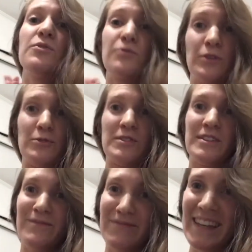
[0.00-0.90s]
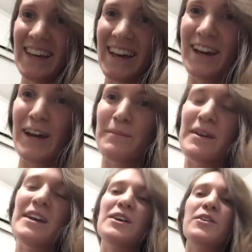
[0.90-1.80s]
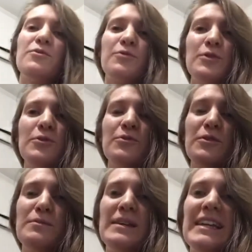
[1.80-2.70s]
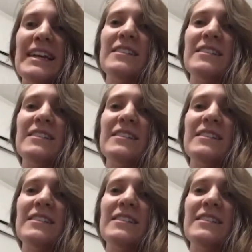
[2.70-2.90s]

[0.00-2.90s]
Fruit. Um, fruit for me